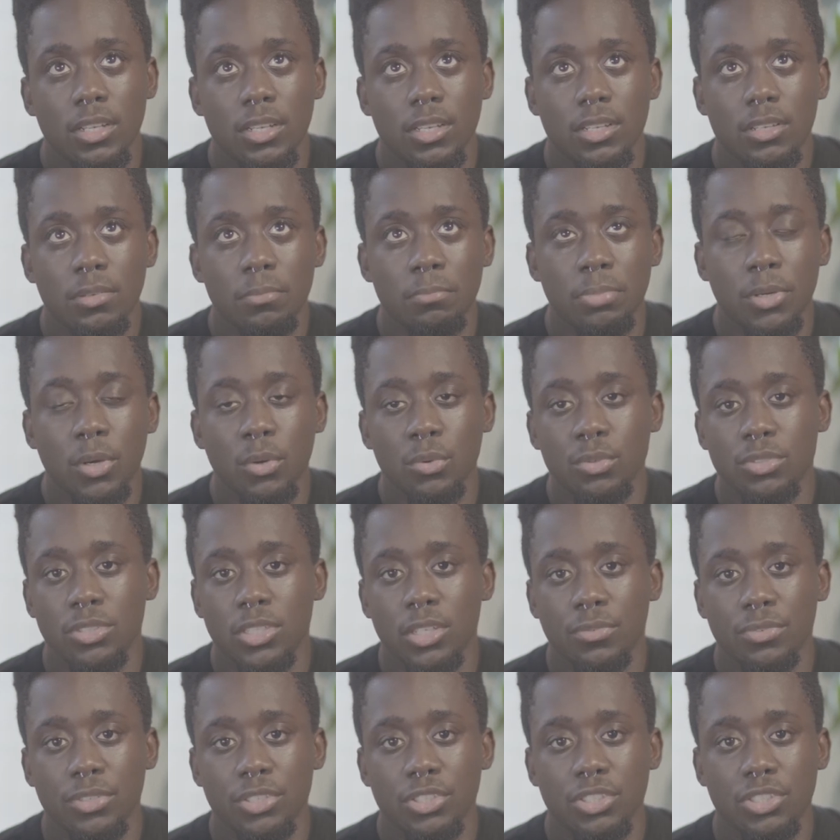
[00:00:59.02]
compose
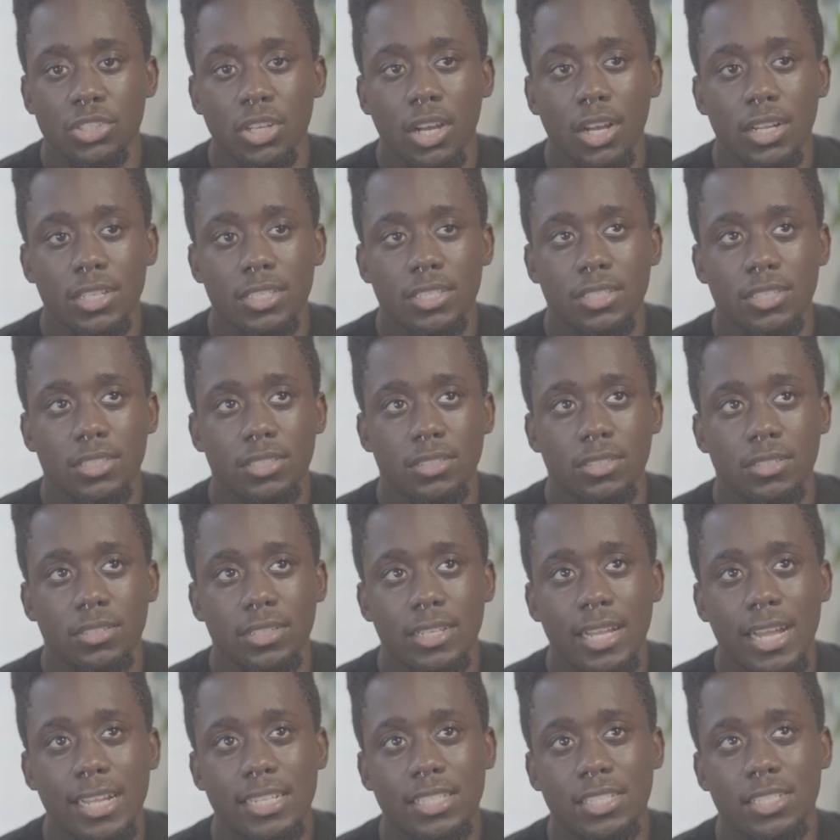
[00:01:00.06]
different shots.
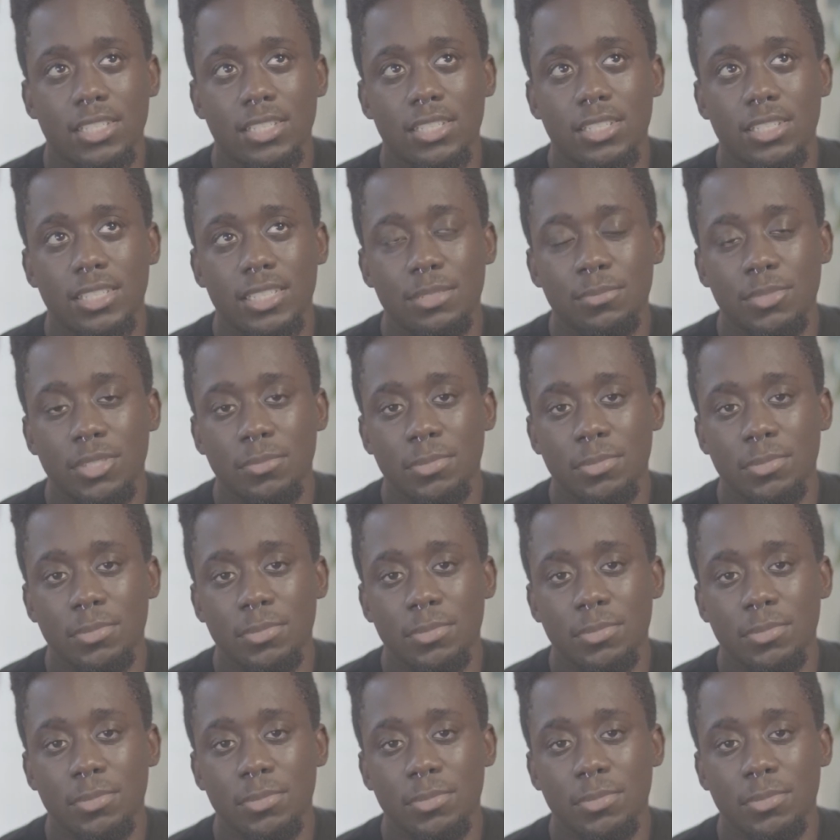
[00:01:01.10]
That seems